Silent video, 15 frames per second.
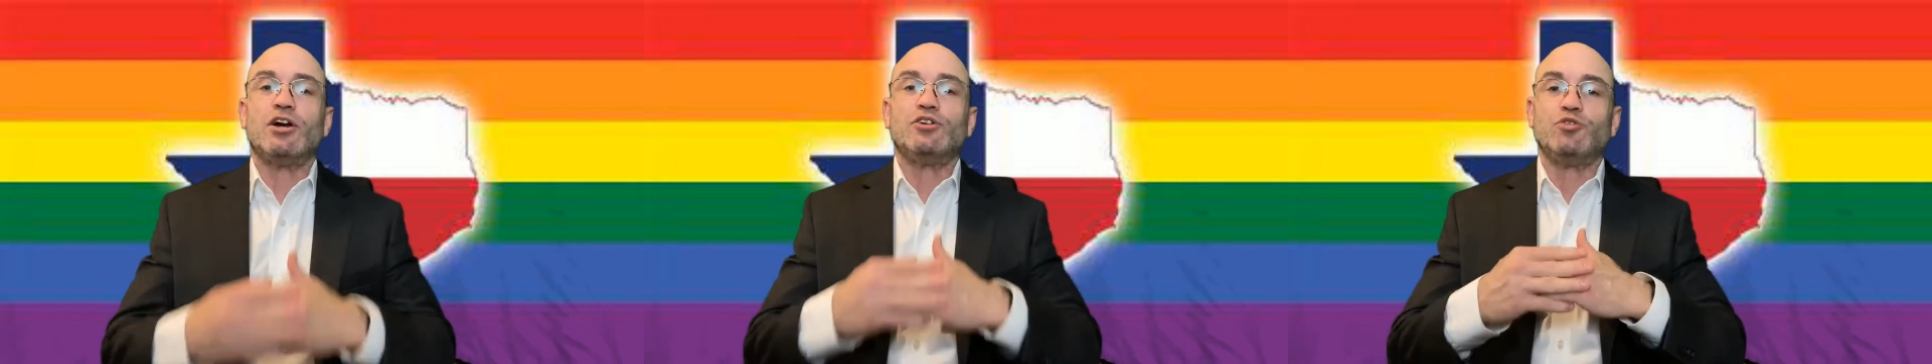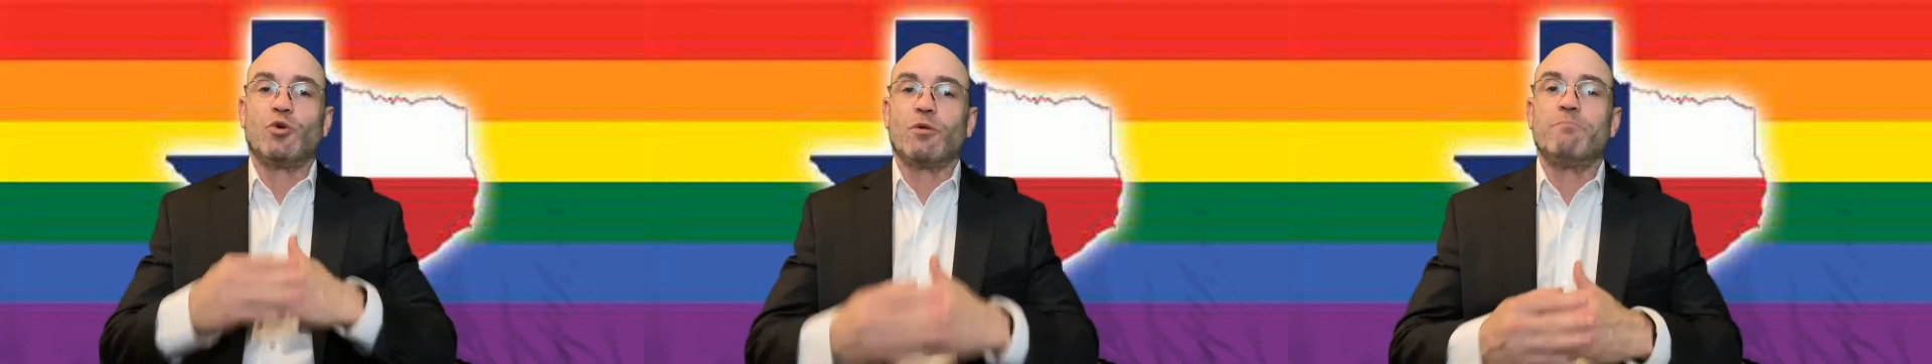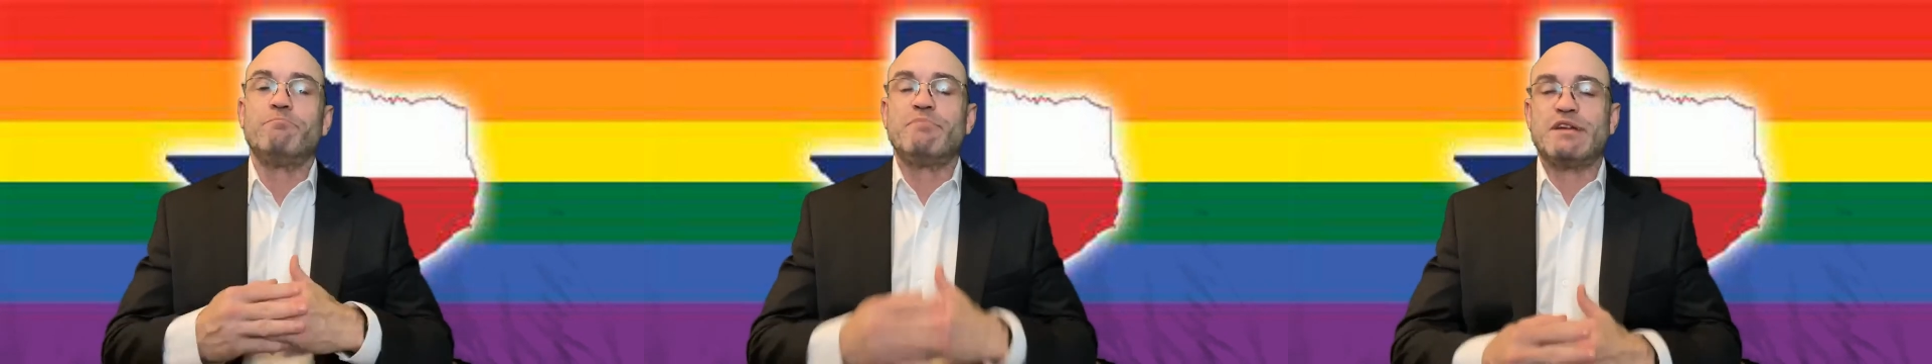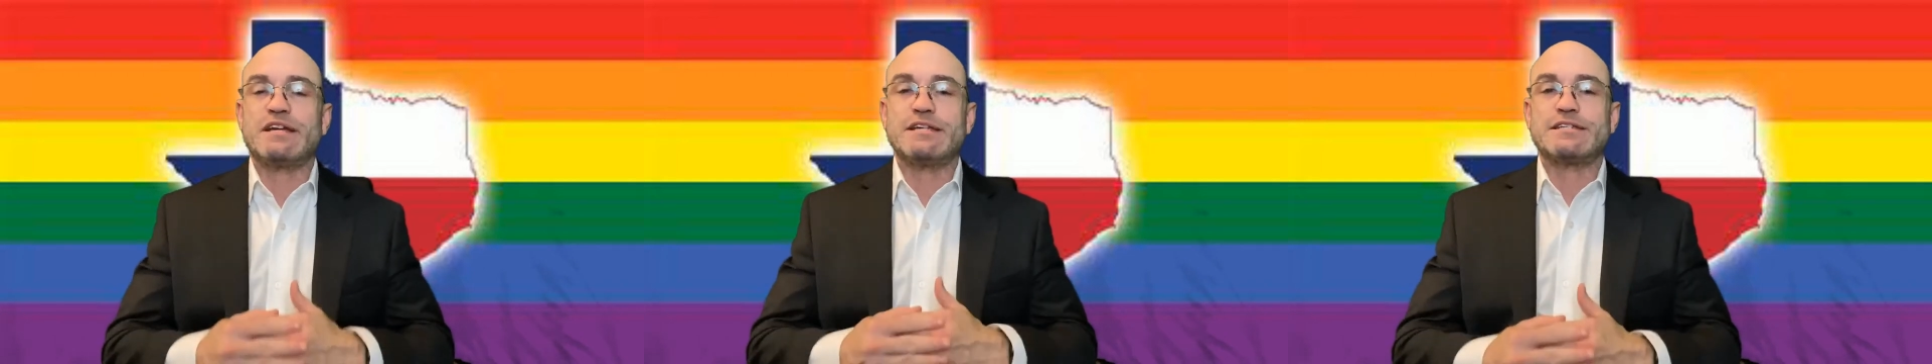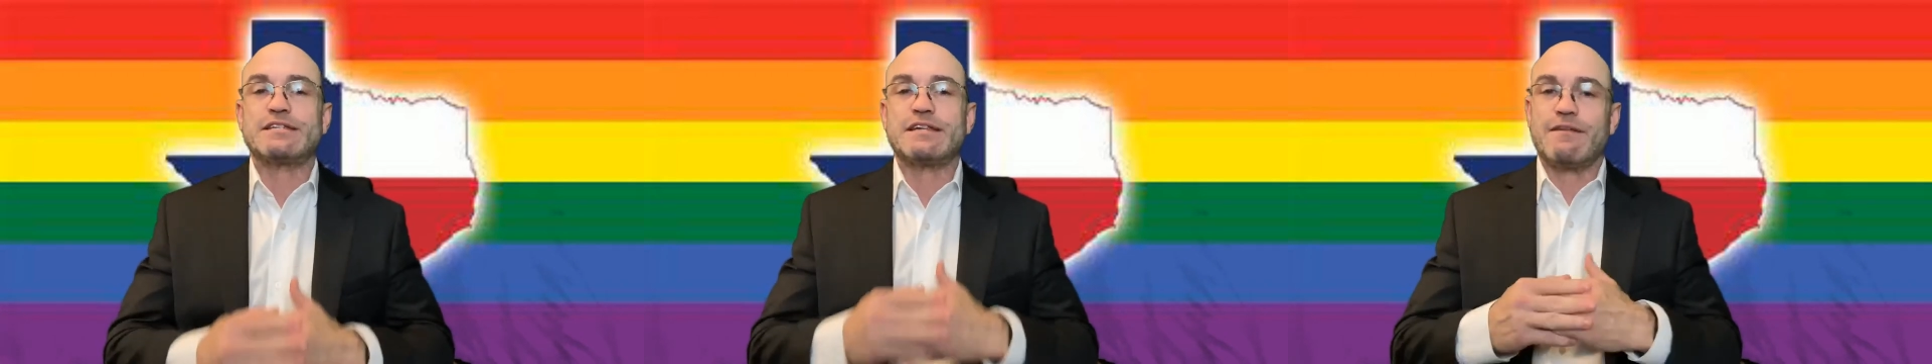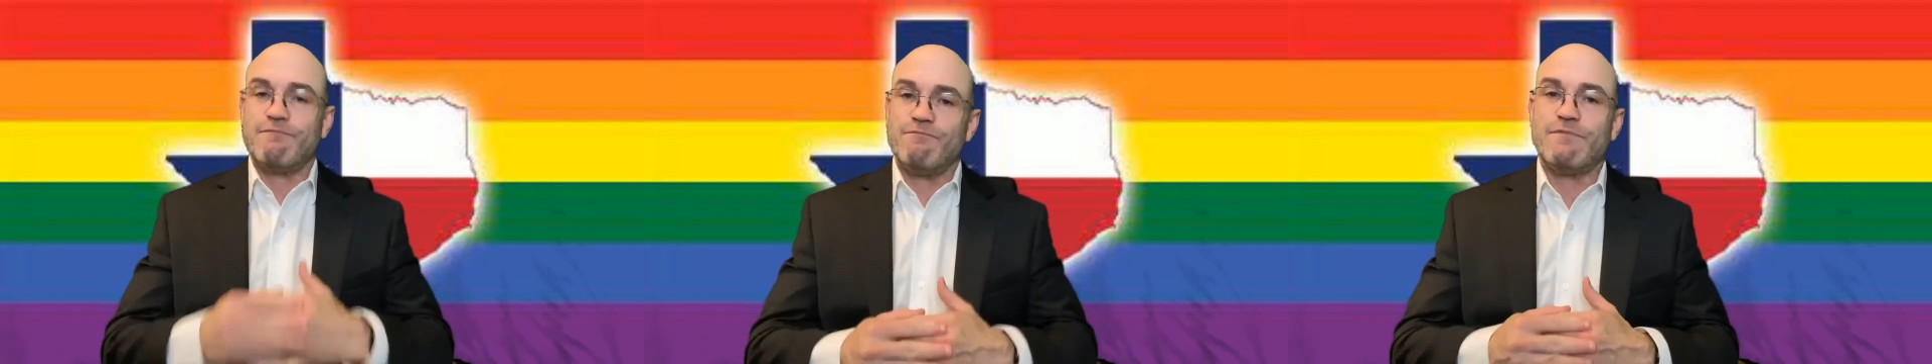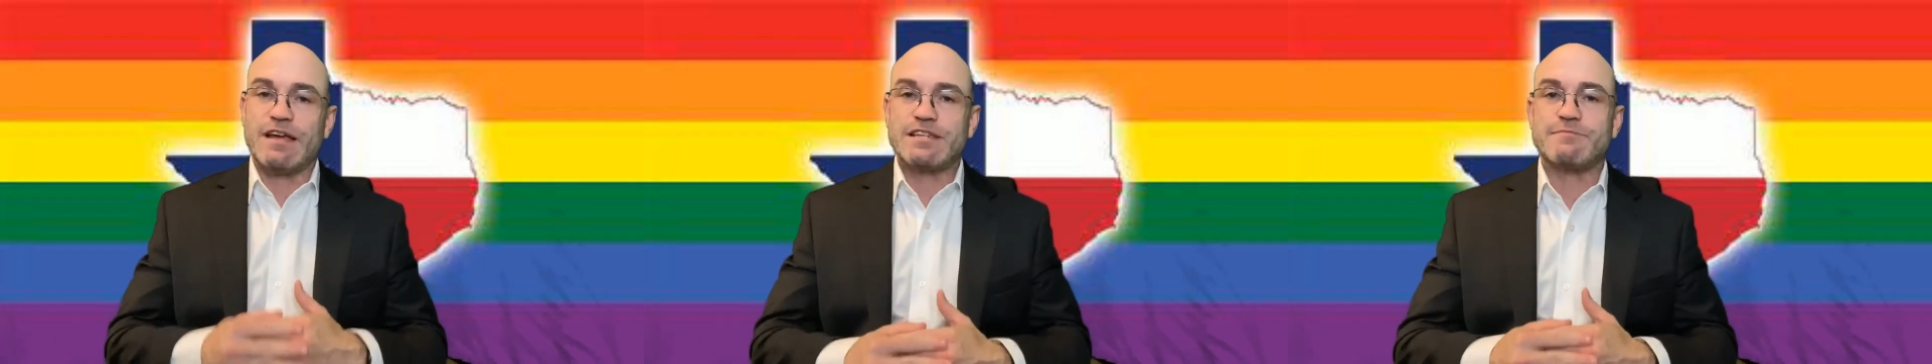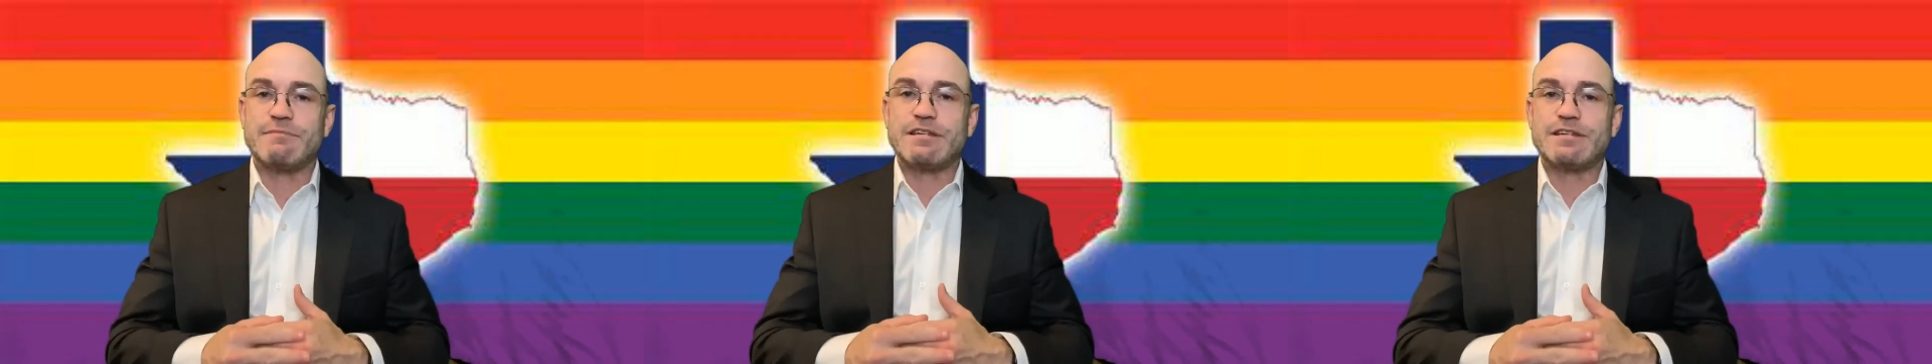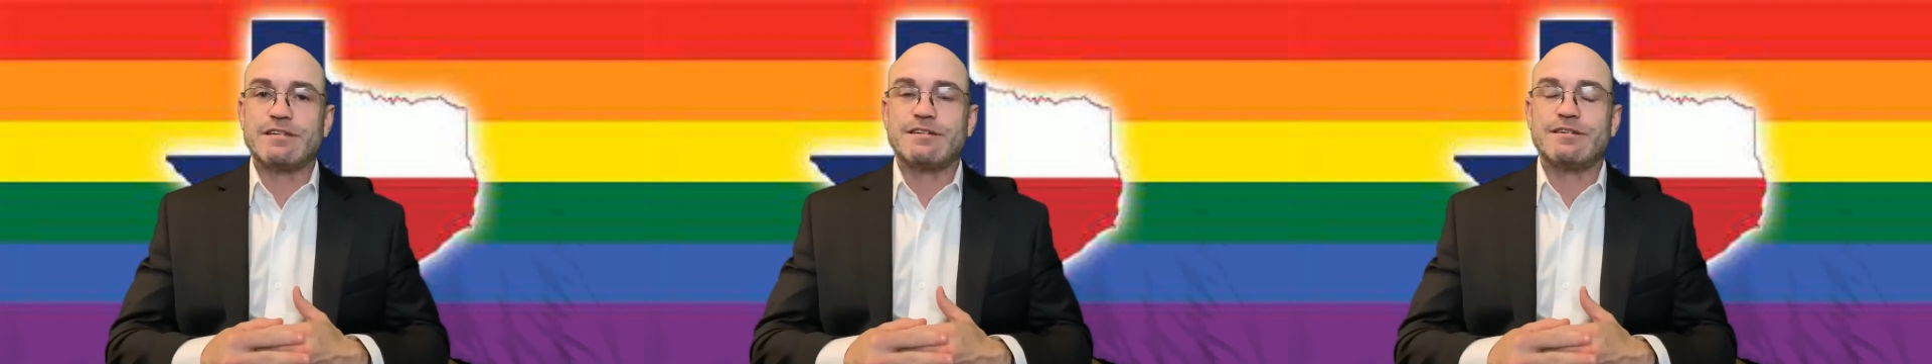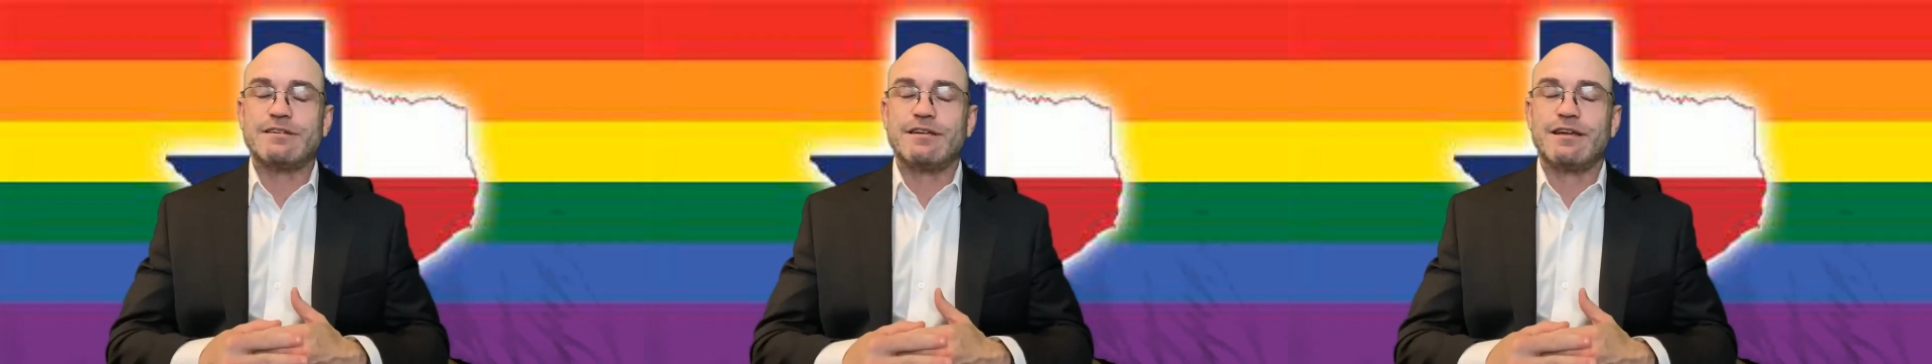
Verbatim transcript: your biggest investment